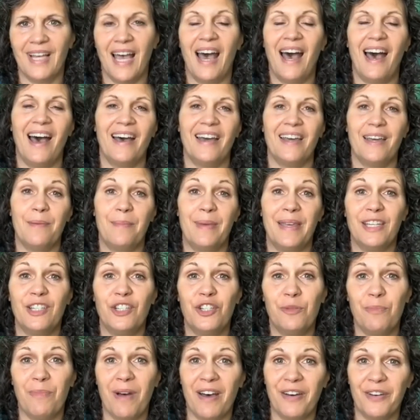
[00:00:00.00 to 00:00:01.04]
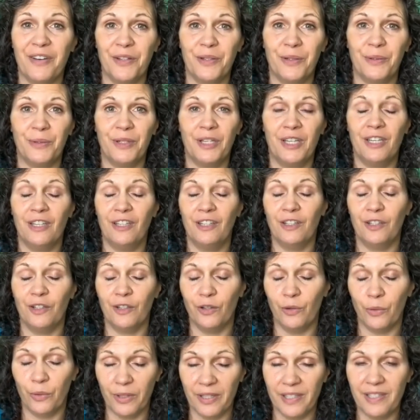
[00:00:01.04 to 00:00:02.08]
Hi, I'm Angie Monko, your
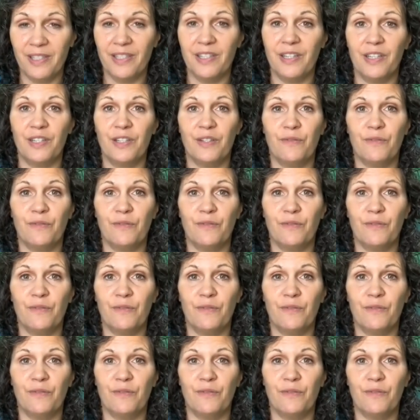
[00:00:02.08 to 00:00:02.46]
holistic